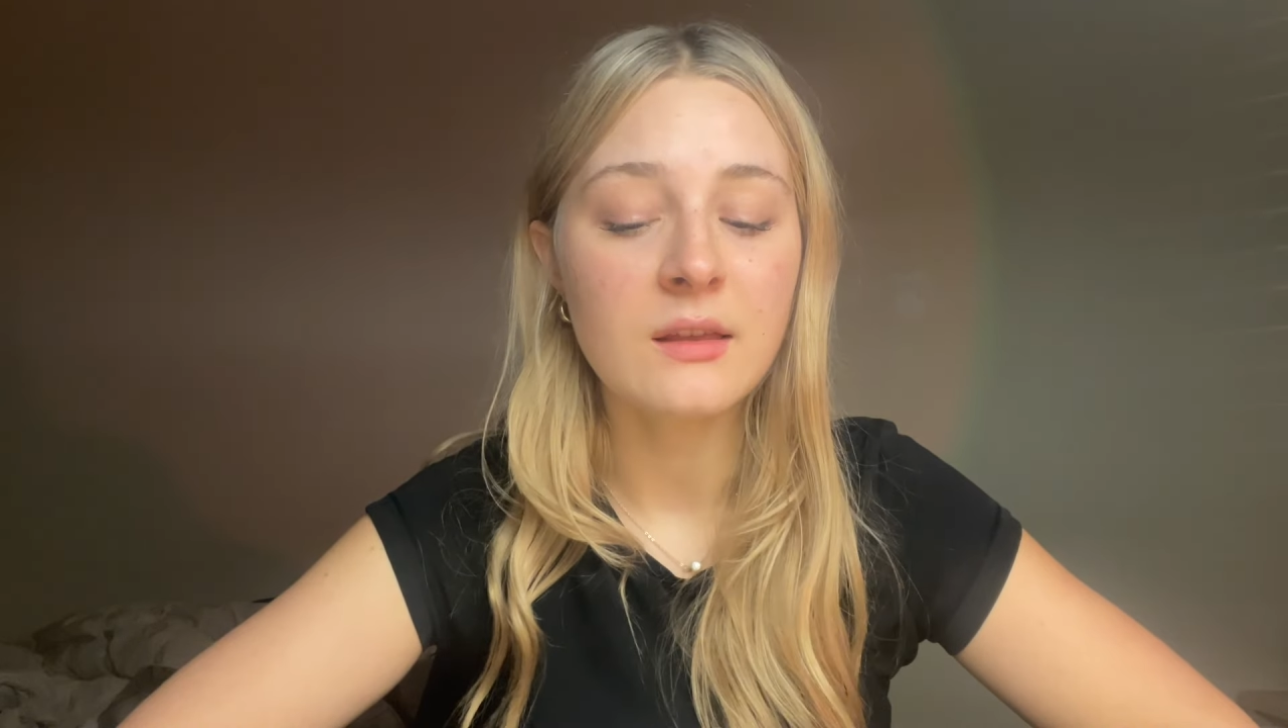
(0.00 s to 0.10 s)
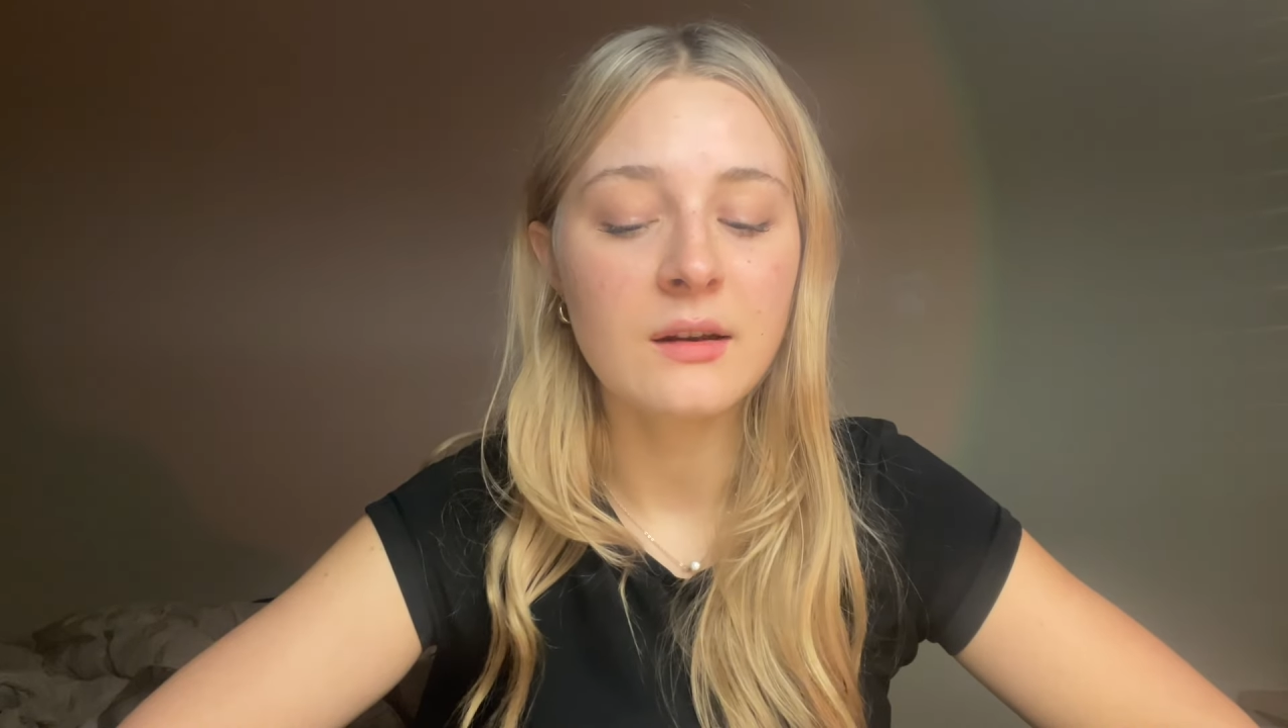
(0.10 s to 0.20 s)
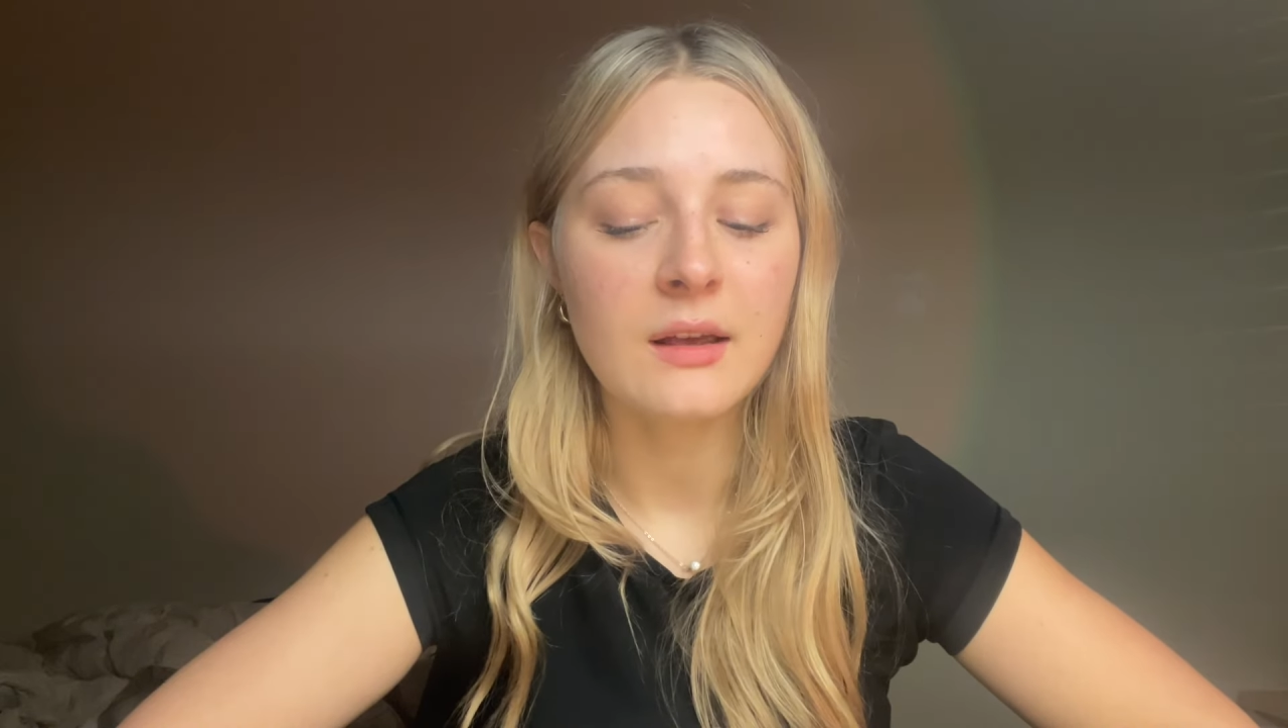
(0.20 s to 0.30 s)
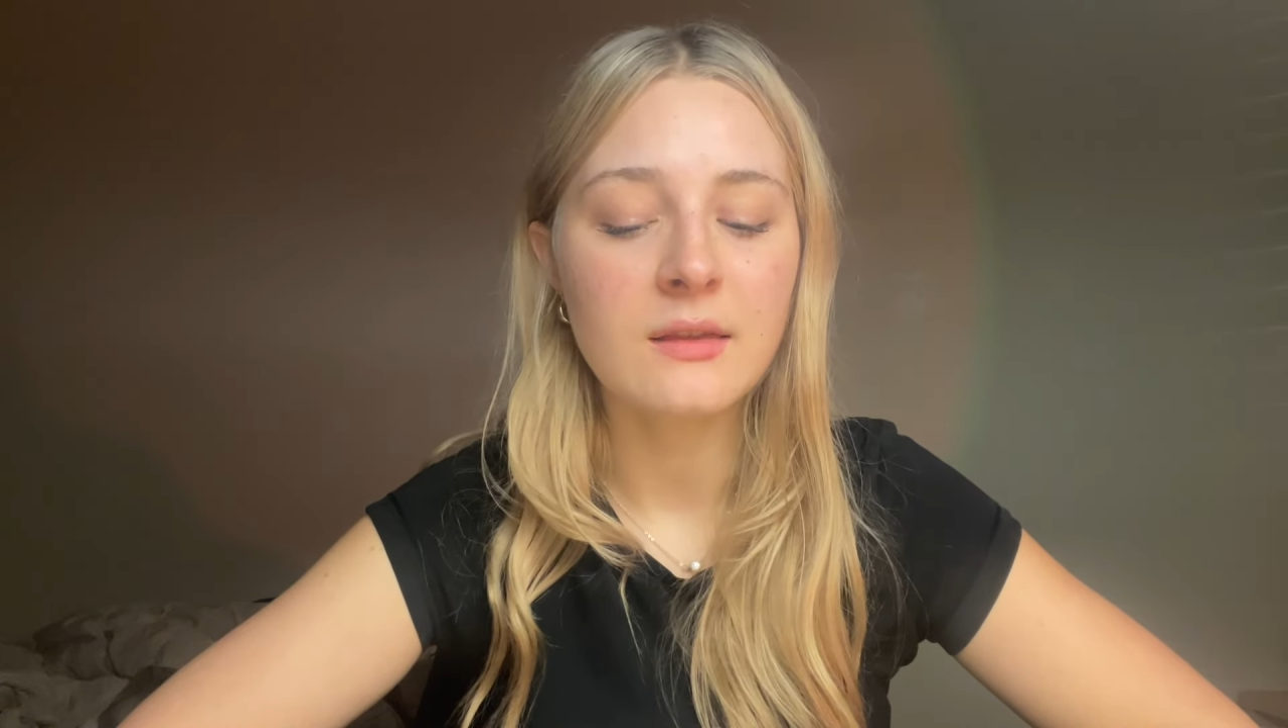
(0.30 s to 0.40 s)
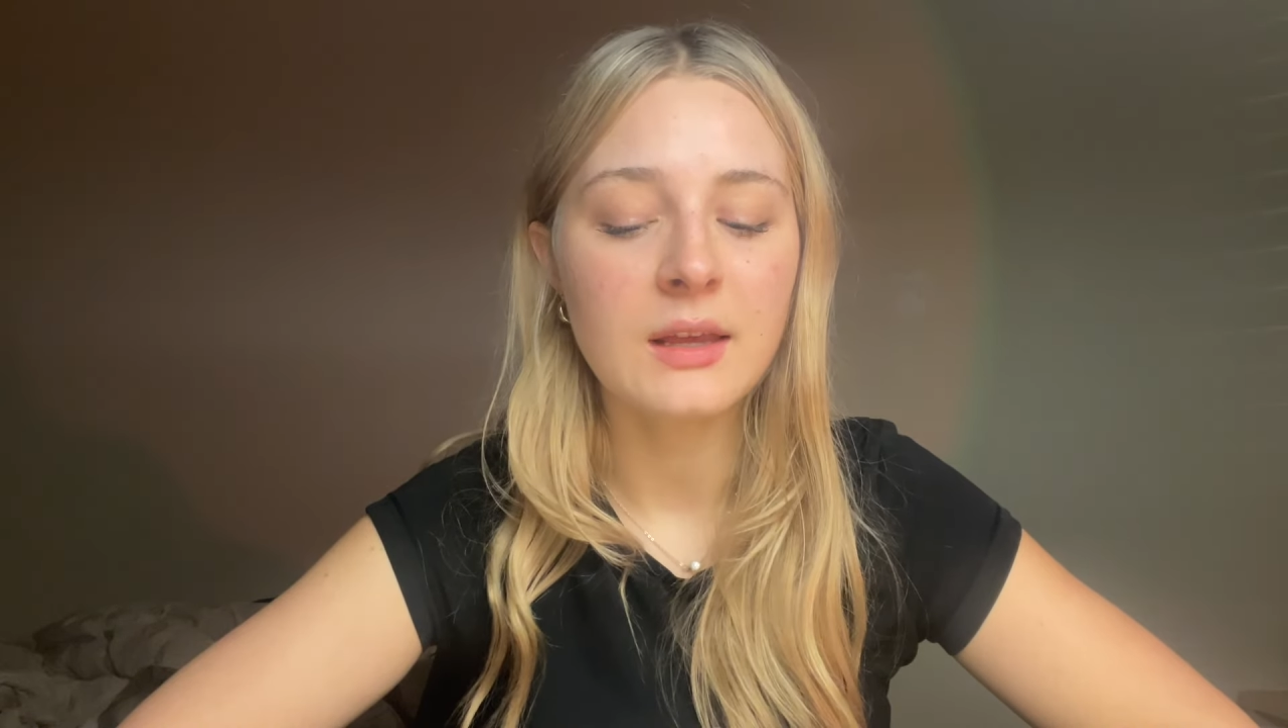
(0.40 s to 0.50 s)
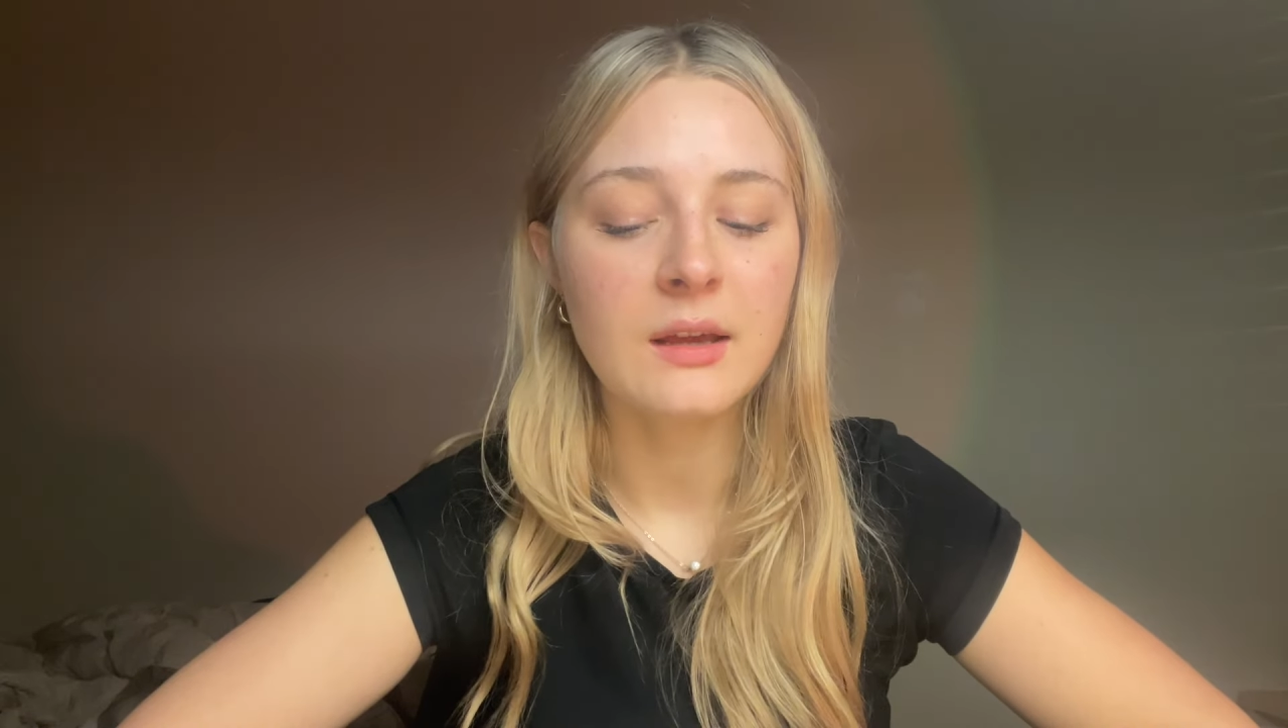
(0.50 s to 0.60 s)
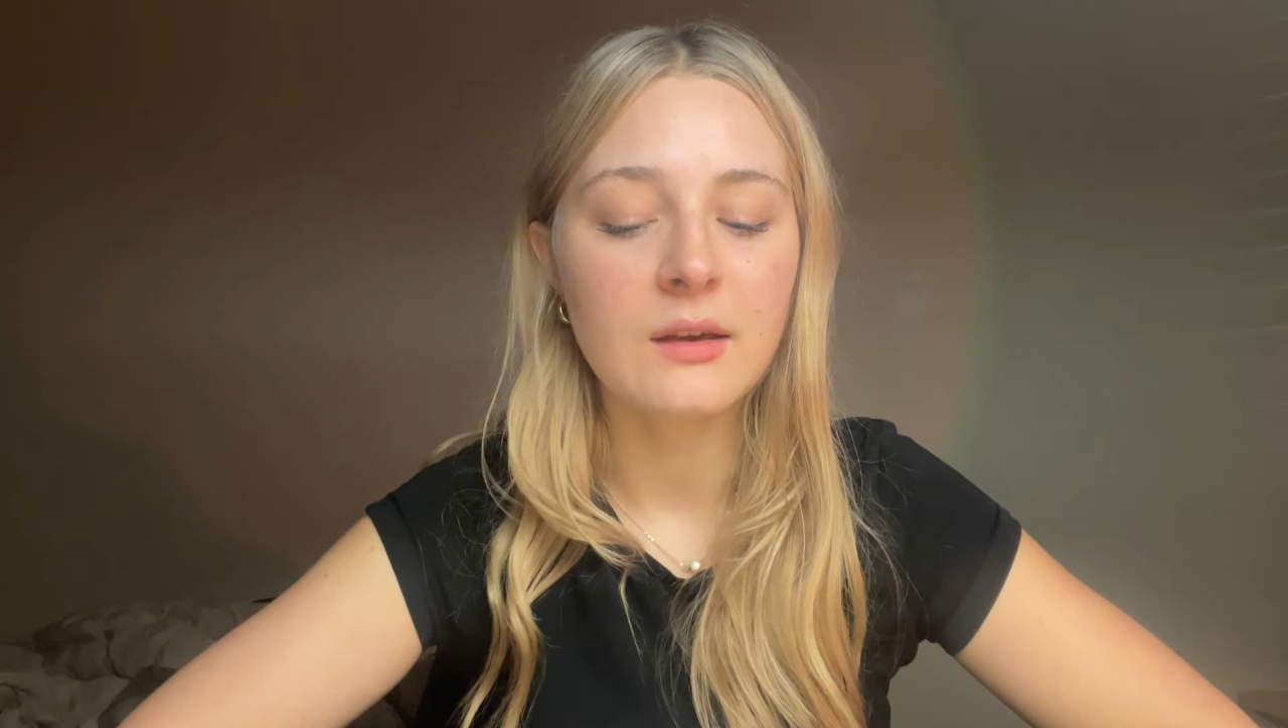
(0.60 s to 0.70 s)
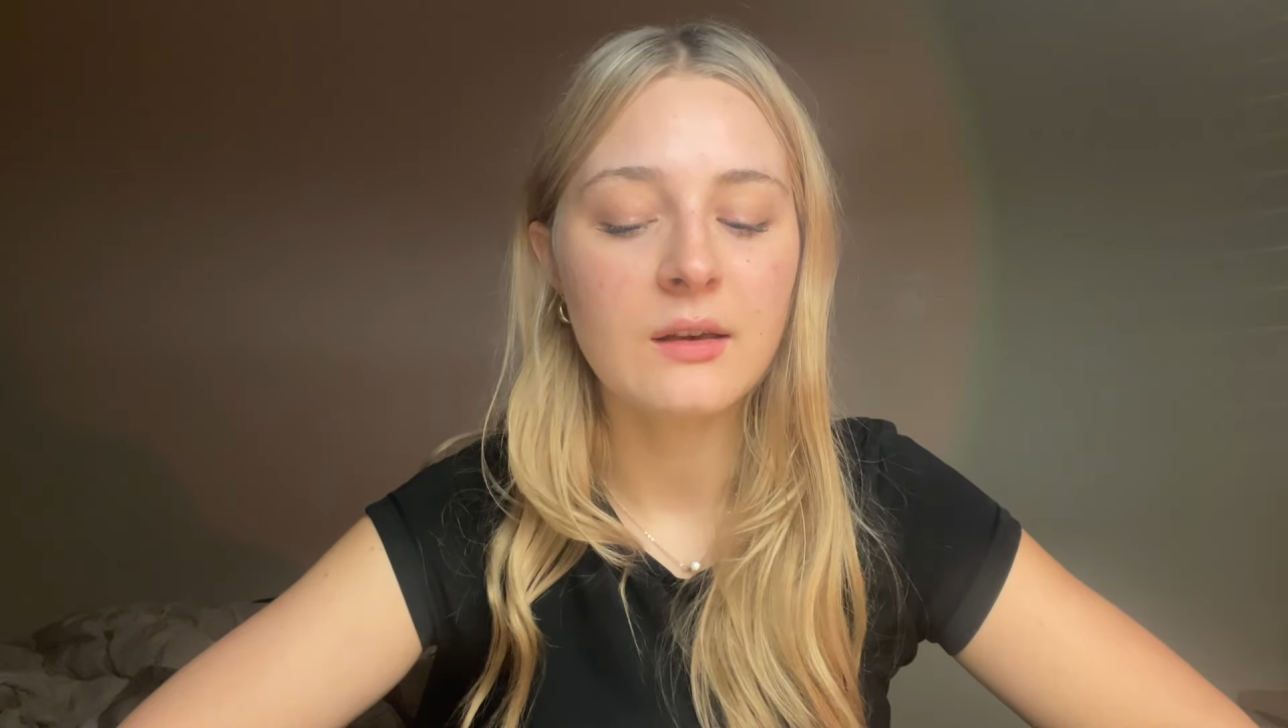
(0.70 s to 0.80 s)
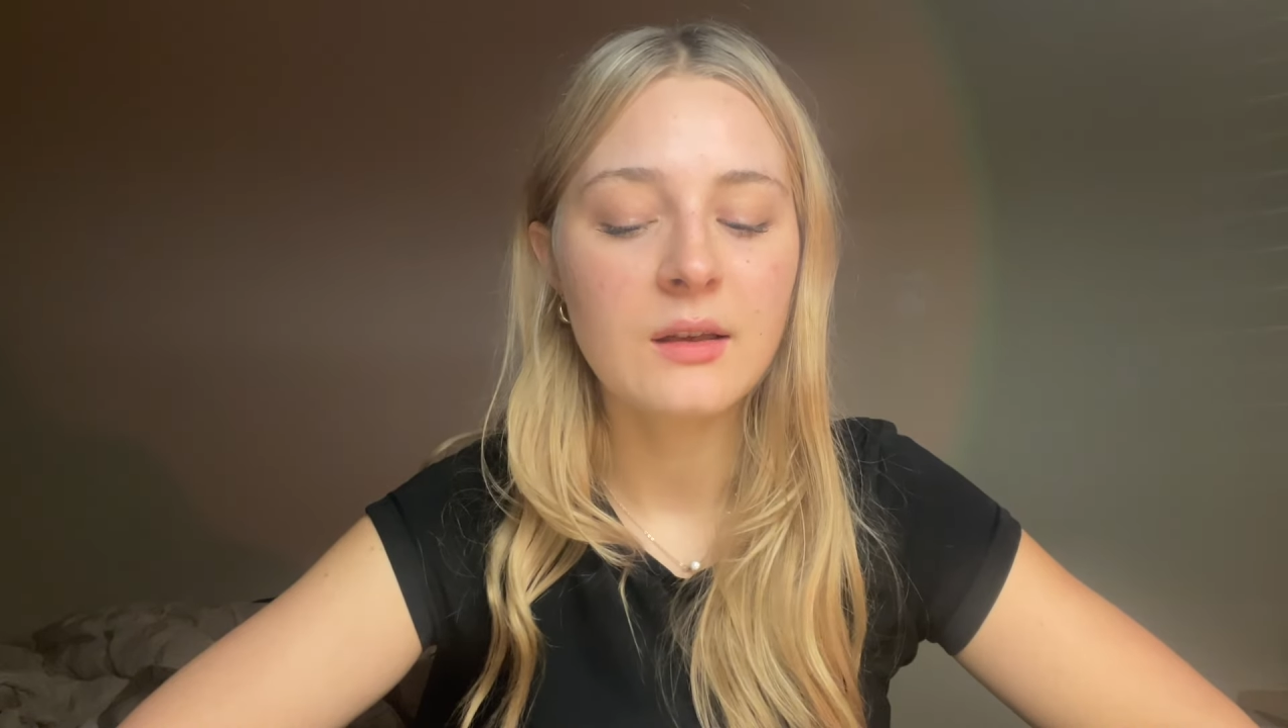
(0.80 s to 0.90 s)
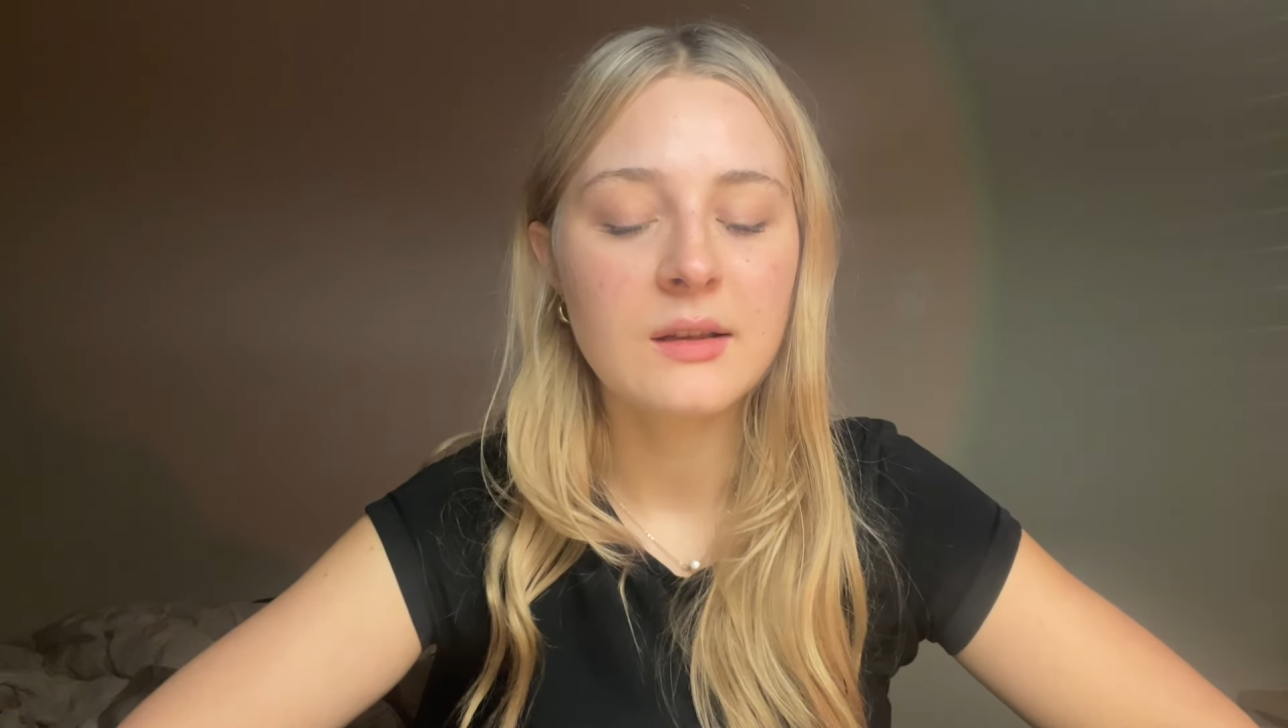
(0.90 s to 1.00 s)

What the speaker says: that I think